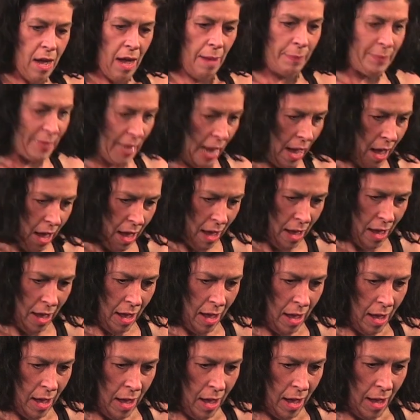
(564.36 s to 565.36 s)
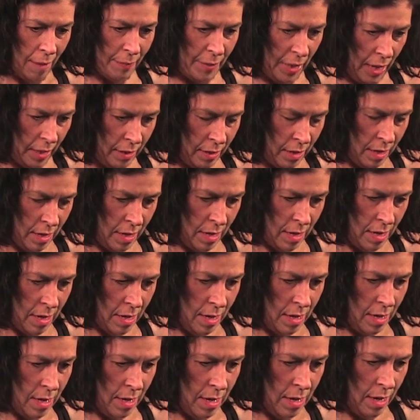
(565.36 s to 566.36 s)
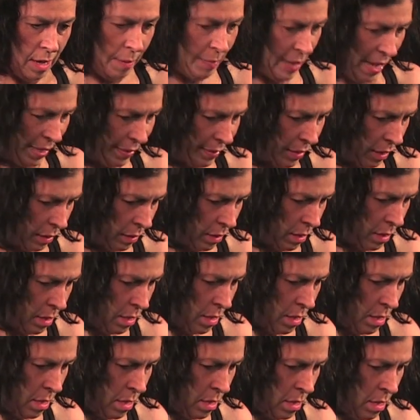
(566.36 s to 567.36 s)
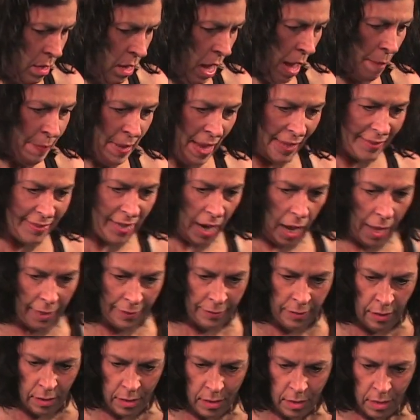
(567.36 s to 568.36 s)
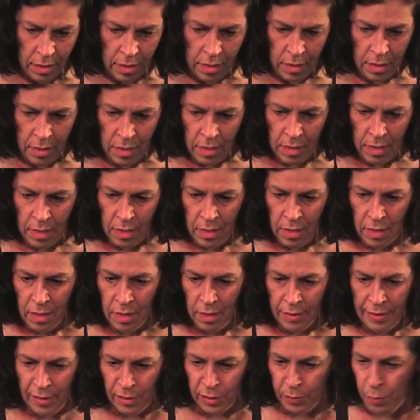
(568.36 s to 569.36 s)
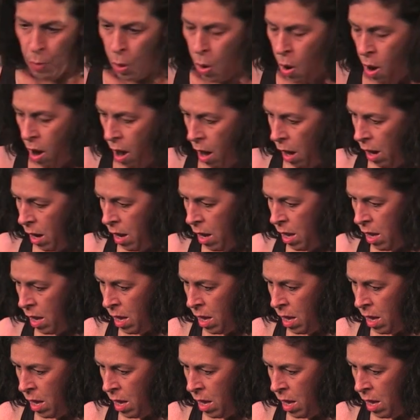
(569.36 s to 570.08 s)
I'm done. I'm done. I'm not done. I'm not done. There's more.